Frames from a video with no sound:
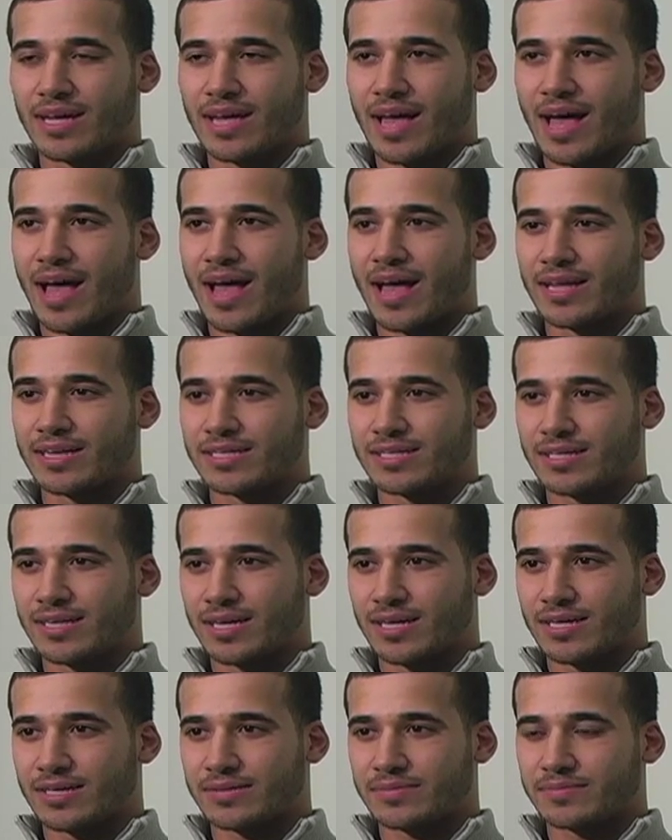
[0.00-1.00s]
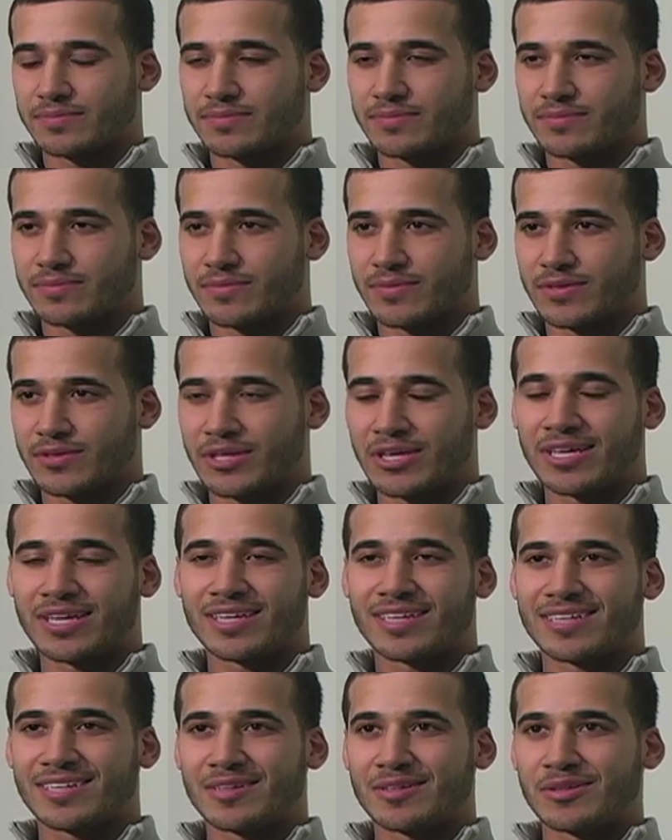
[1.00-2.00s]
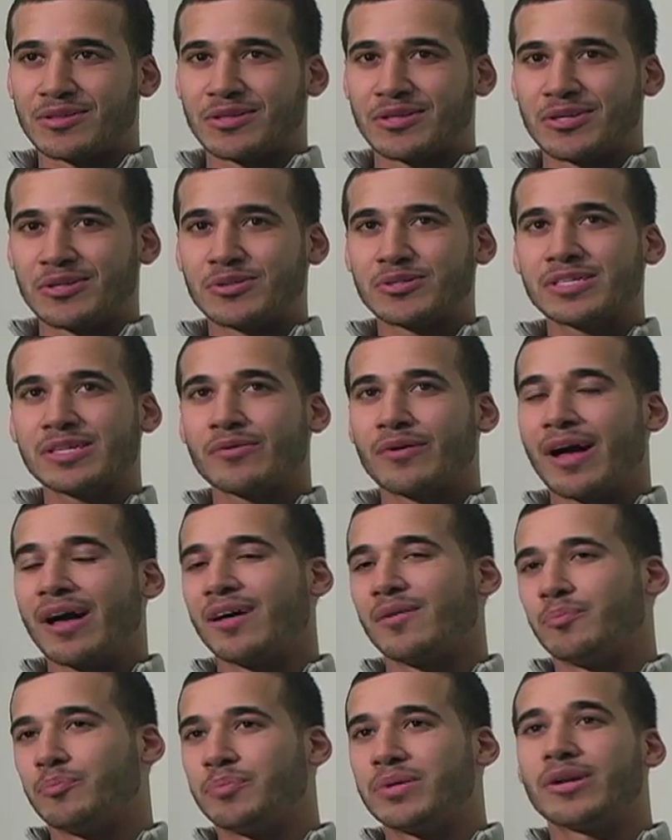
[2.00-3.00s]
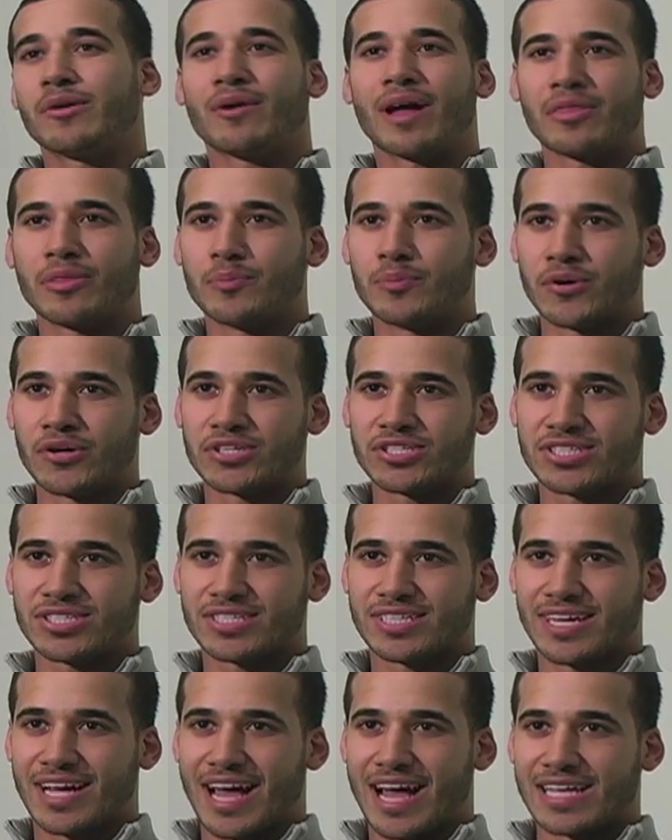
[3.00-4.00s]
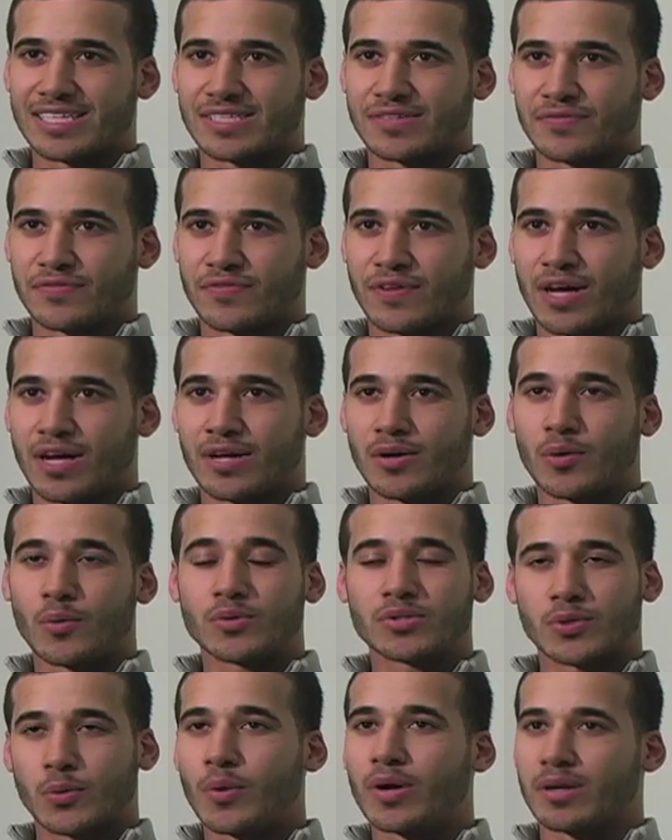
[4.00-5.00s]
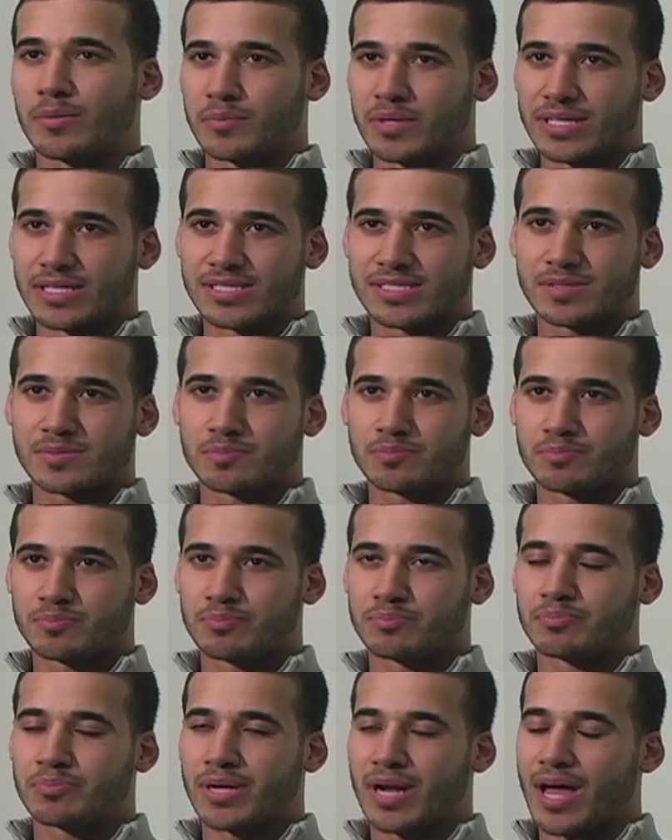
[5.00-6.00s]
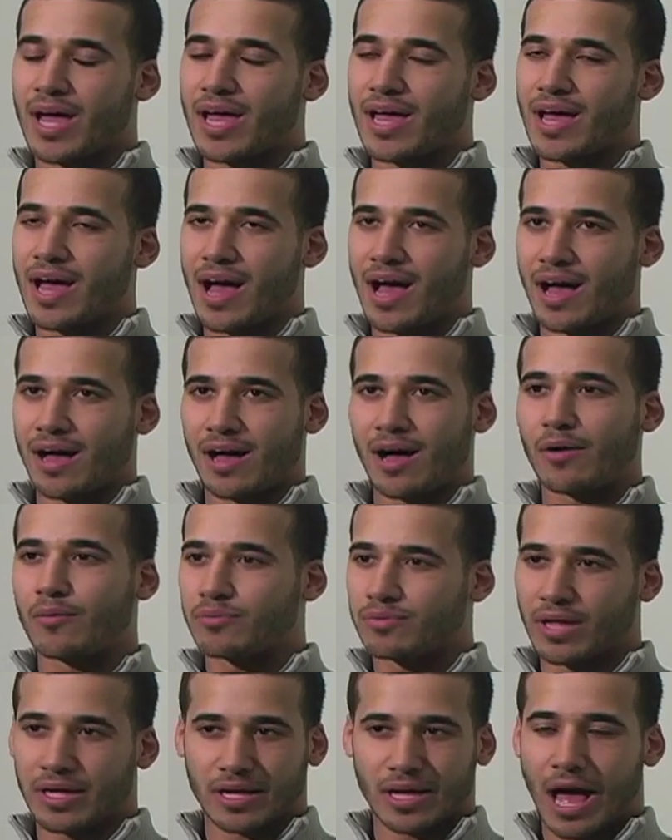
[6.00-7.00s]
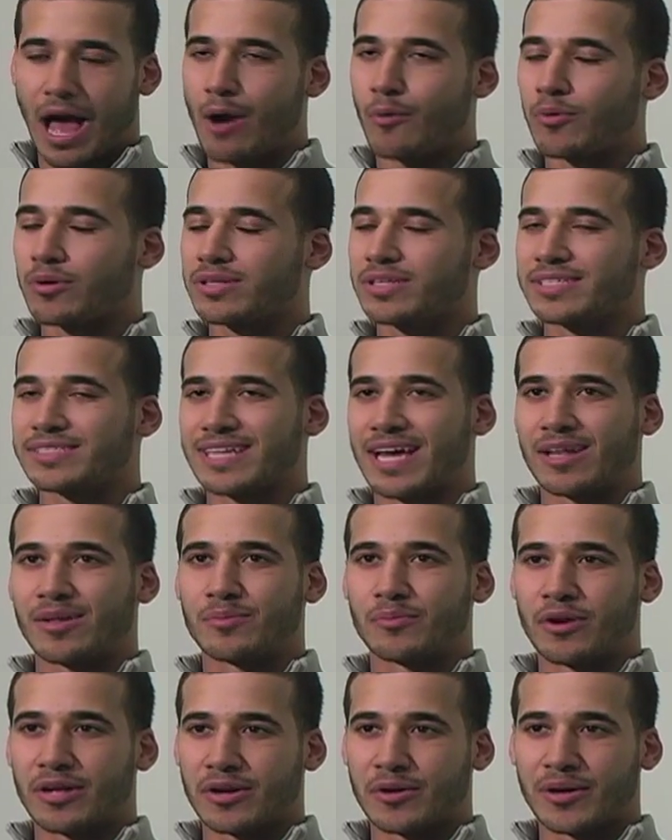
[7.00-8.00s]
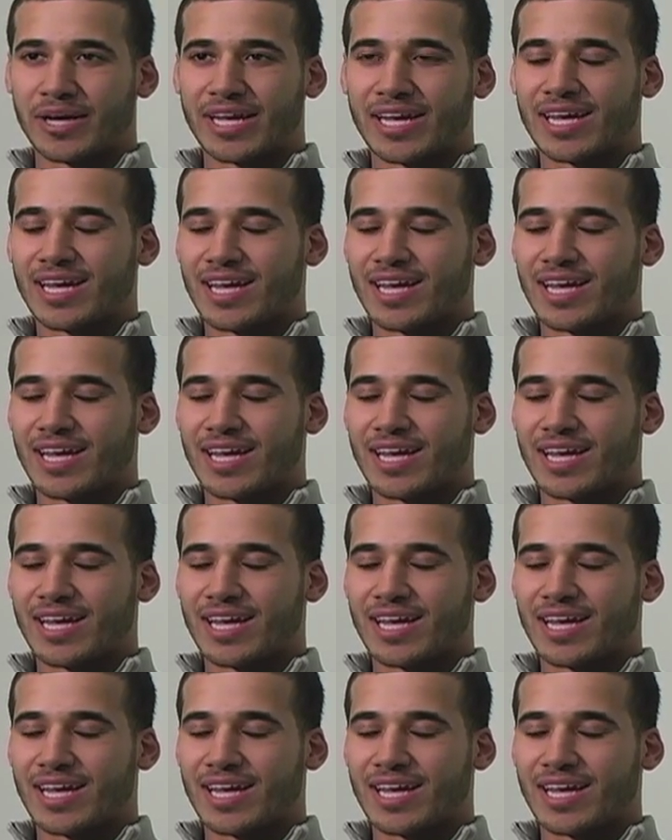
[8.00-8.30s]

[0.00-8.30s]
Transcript: And they usually beat around the bush as if to what it means, but I outwardly tell them right away